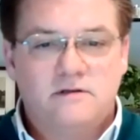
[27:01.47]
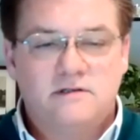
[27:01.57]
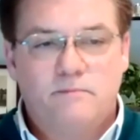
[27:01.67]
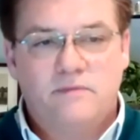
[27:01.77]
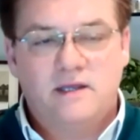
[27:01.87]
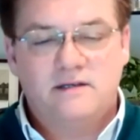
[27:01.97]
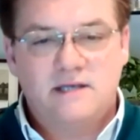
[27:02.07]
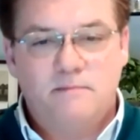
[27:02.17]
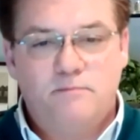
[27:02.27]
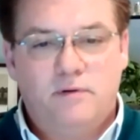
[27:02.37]
there's something
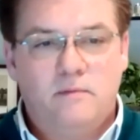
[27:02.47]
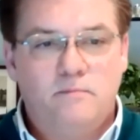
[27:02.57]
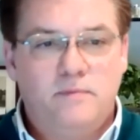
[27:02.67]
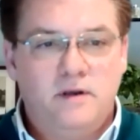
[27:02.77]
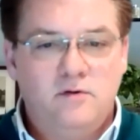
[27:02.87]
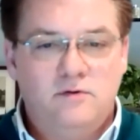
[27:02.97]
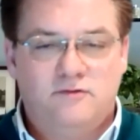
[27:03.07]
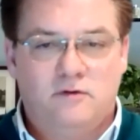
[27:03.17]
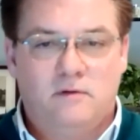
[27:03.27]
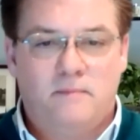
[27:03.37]
simple and
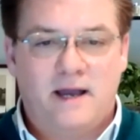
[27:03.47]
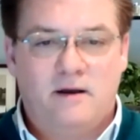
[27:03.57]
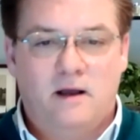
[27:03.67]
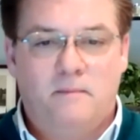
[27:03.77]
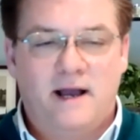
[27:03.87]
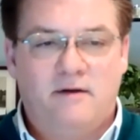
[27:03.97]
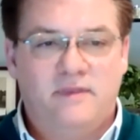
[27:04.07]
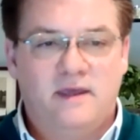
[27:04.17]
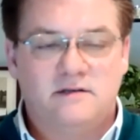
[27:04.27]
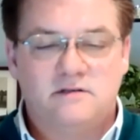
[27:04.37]
beautiful about, about
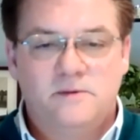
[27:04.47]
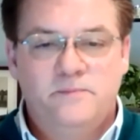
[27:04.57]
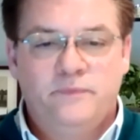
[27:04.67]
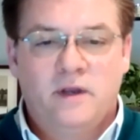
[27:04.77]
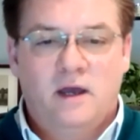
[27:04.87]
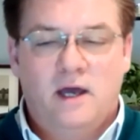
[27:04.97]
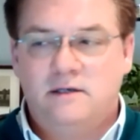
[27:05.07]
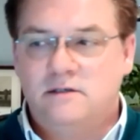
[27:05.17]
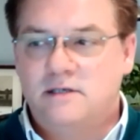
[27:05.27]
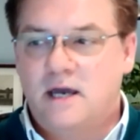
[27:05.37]
this.
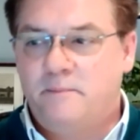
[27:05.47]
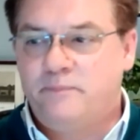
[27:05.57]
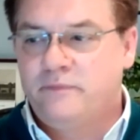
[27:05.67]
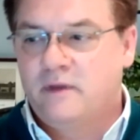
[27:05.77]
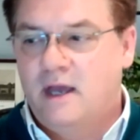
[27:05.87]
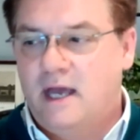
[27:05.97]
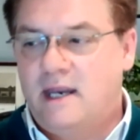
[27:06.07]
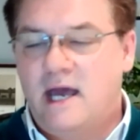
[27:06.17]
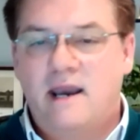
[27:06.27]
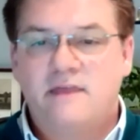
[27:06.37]
And, um,
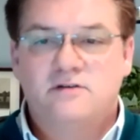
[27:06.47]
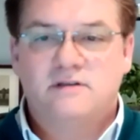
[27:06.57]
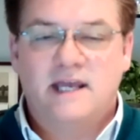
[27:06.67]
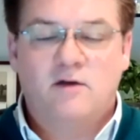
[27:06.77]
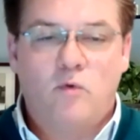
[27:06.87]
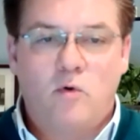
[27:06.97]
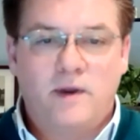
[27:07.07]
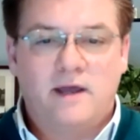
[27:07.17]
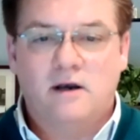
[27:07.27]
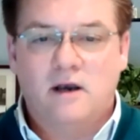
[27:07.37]
and I just think what
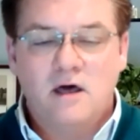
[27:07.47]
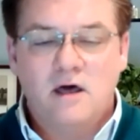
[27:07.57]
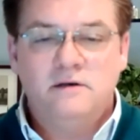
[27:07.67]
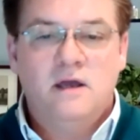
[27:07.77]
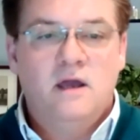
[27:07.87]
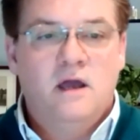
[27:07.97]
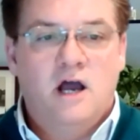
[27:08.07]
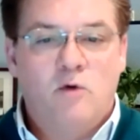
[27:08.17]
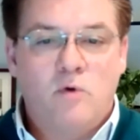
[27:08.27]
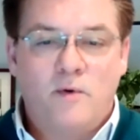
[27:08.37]
we can learn
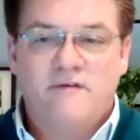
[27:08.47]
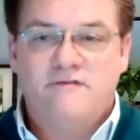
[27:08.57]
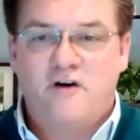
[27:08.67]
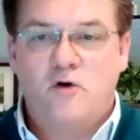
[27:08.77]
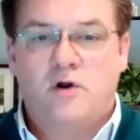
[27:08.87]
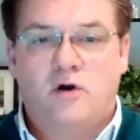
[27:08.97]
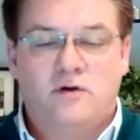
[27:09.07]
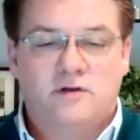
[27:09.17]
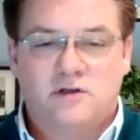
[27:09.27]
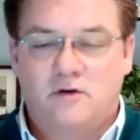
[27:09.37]
and what we can
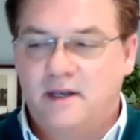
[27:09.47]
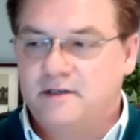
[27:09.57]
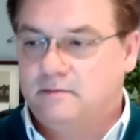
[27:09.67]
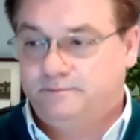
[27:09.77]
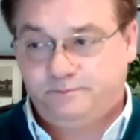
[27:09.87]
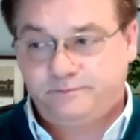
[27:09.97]
focus on is